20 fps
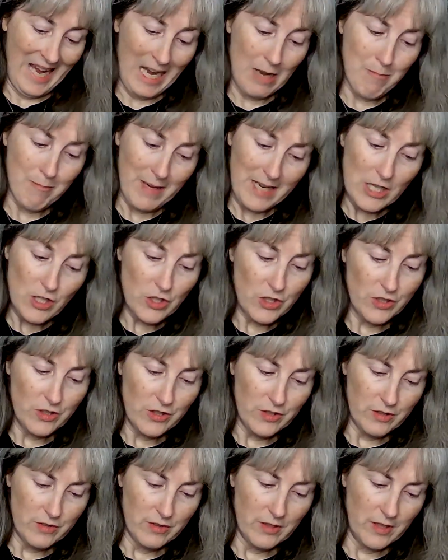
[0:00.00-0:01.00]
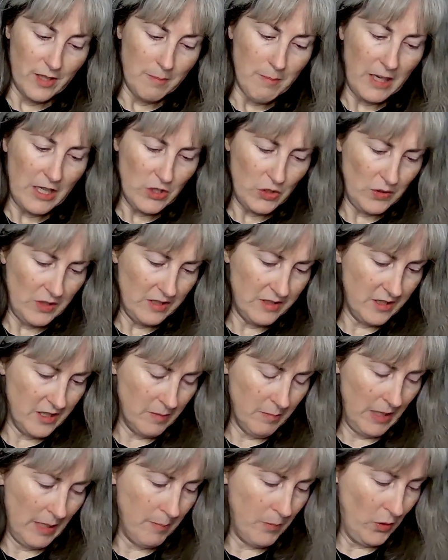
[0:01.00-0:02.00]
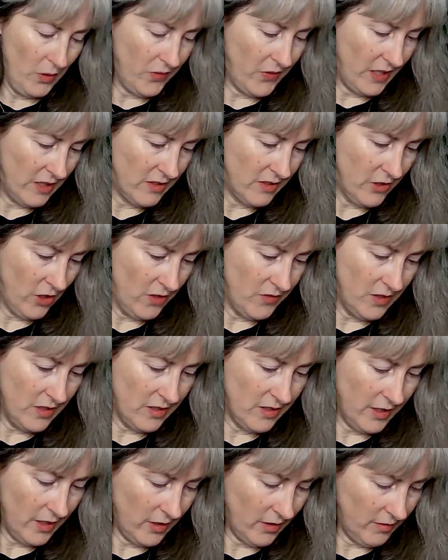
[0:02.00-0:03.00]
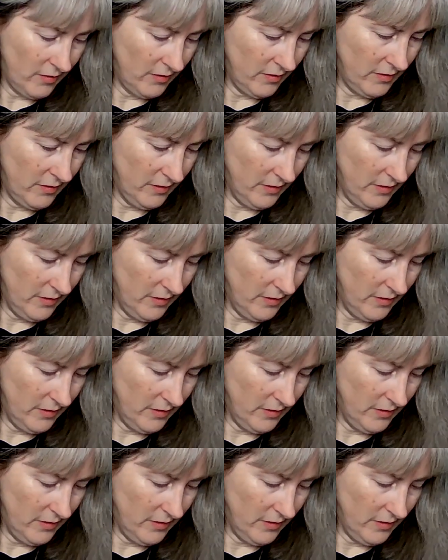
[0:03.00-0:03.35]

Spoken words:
I might do this as my birthday start this year.